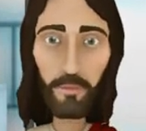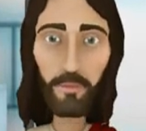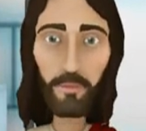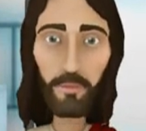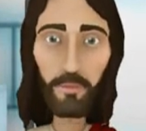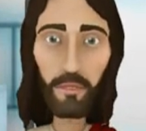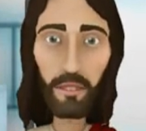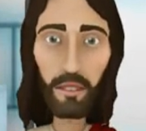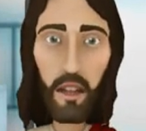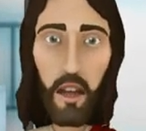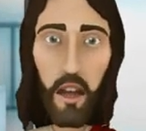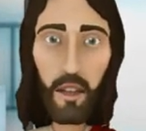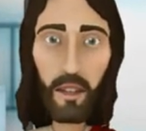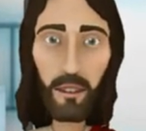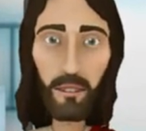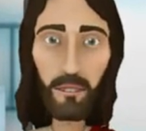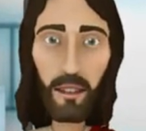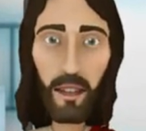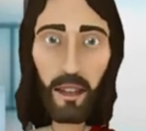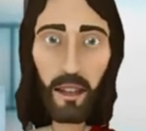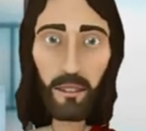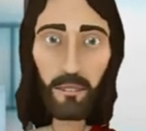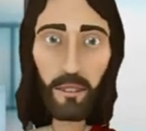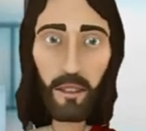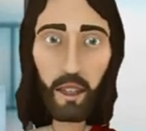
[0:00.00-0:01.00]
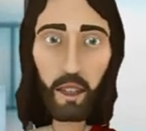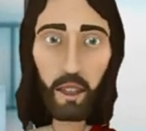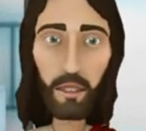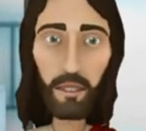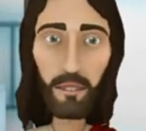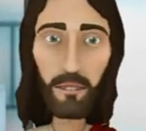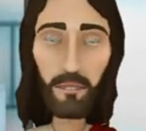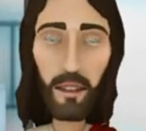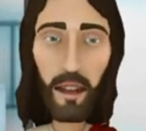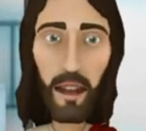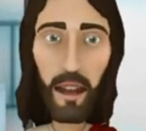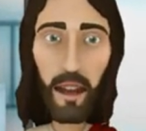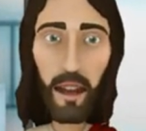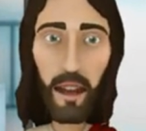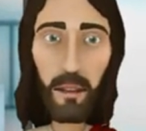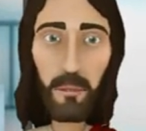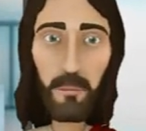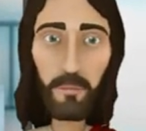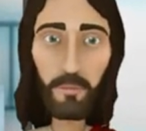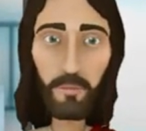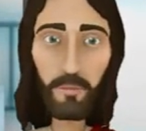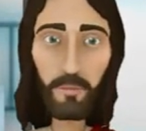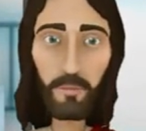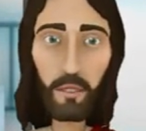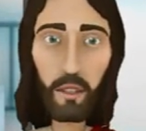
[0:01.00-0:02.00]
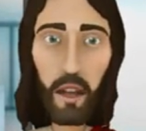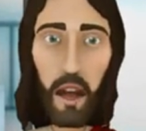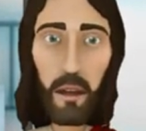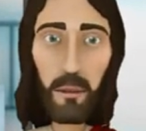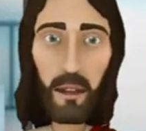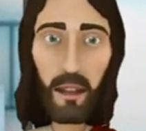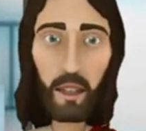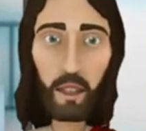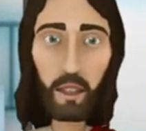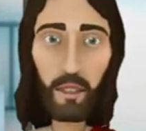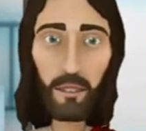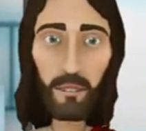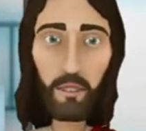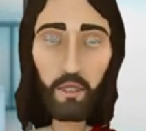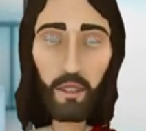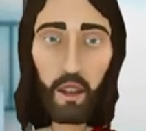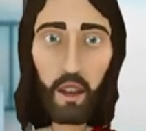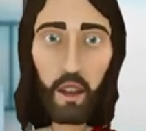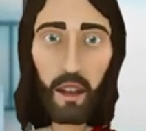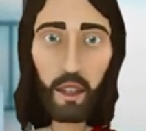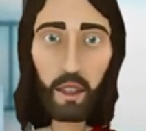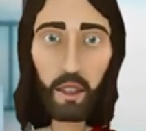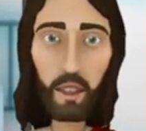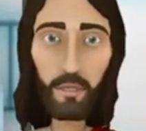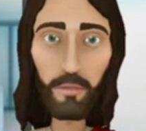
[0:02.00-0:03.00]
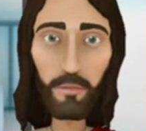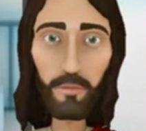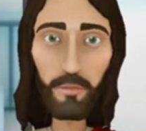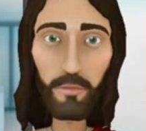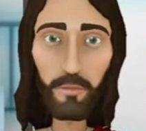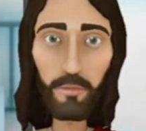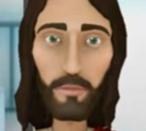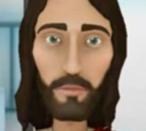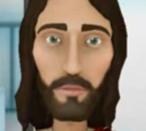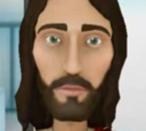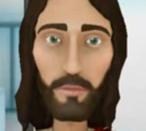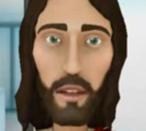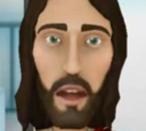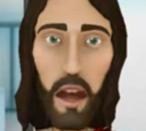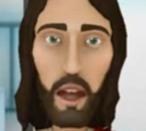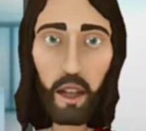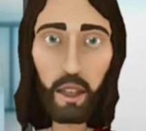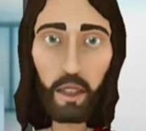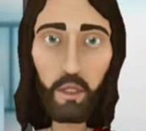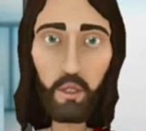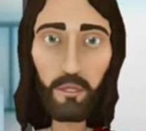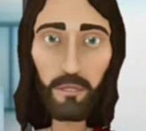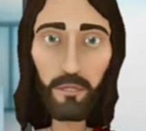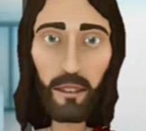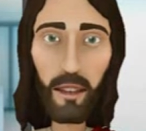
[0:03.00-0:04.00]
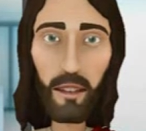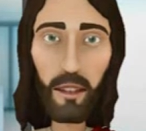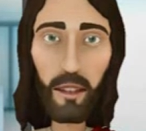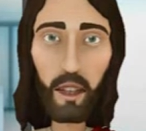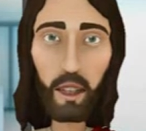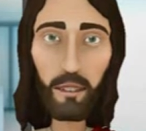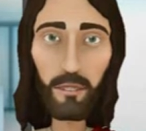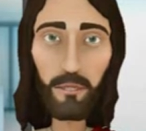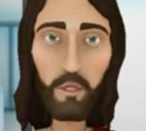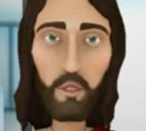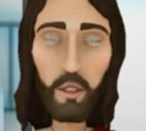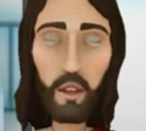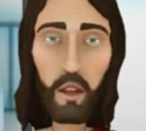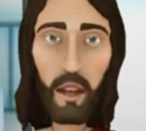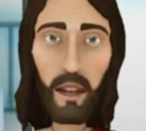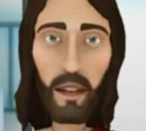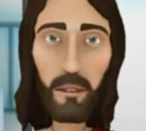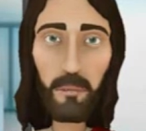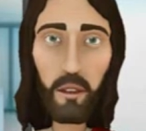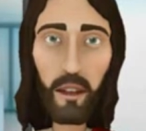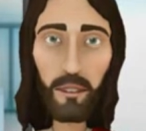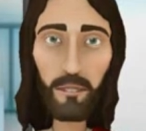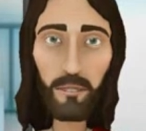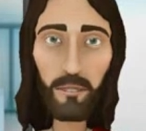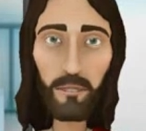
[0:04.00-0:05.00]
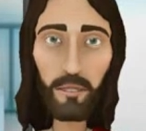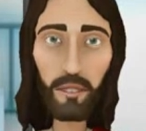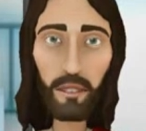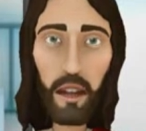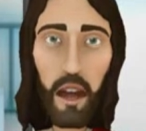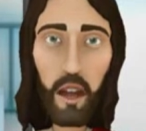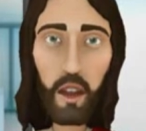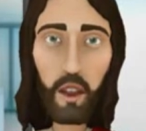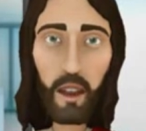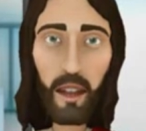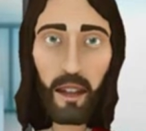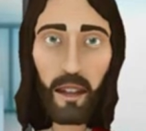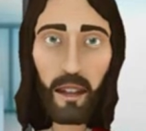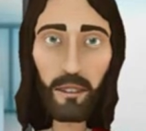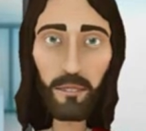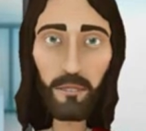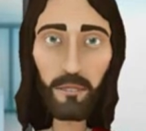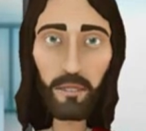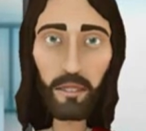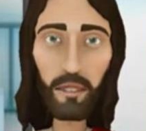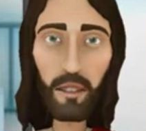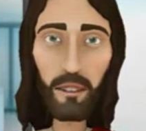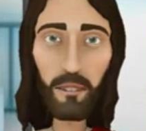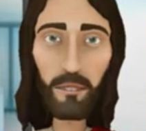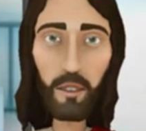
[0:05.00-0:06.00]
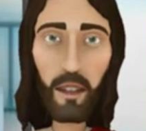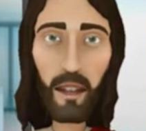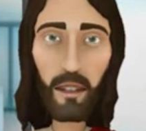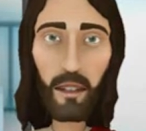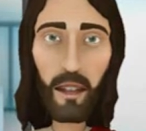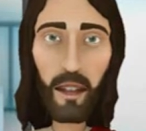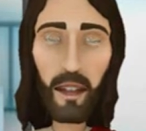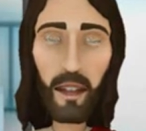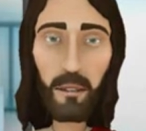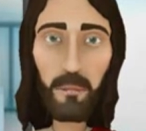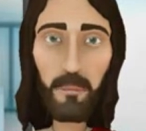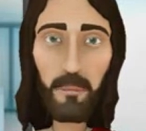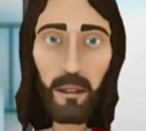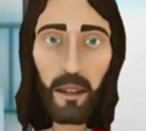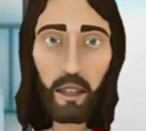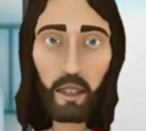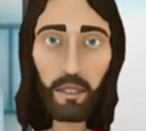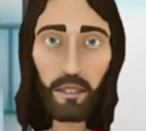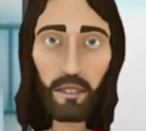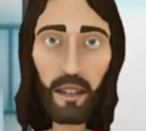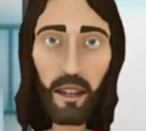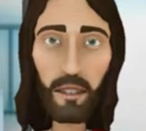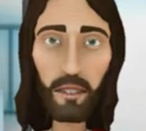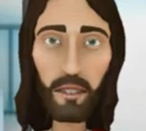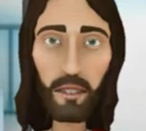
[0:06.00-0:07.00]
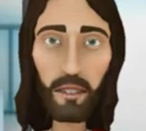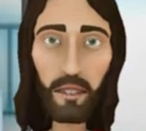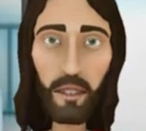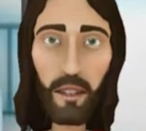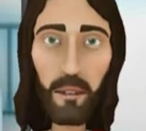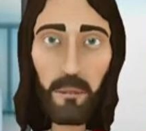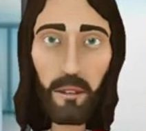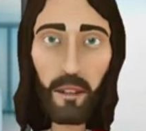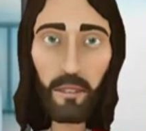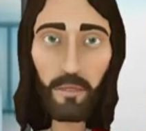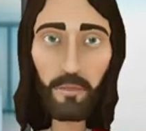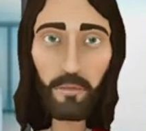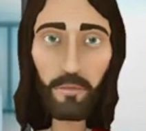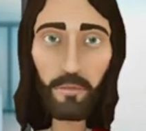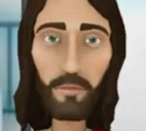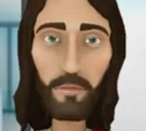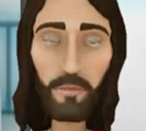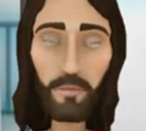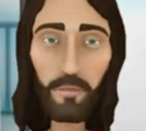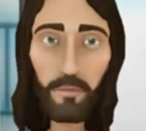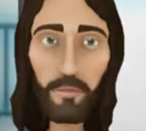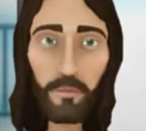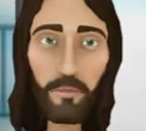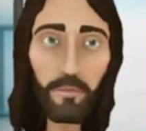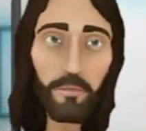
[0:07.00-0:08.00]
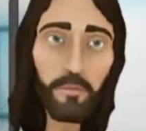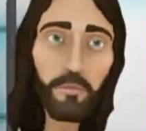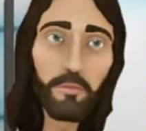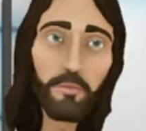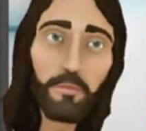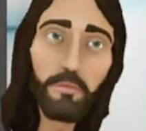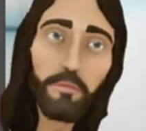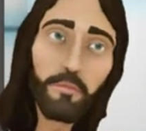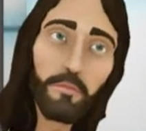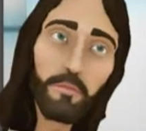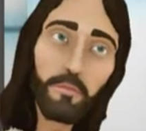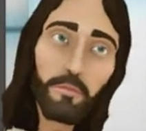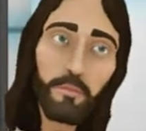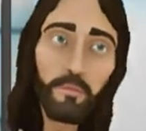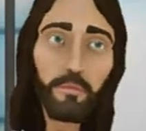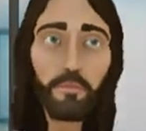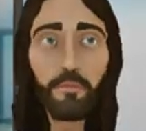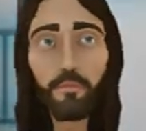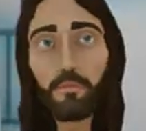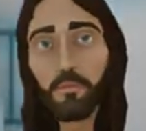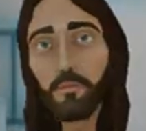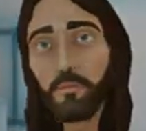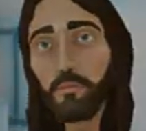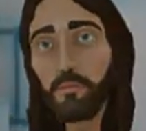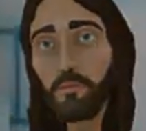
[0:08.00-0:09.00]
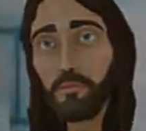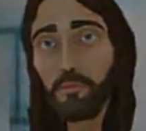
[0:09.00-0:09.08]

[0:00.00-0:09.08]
So until next time, happy conjuring, and good luck to all Britain's athletes at the Olympics this summer. One that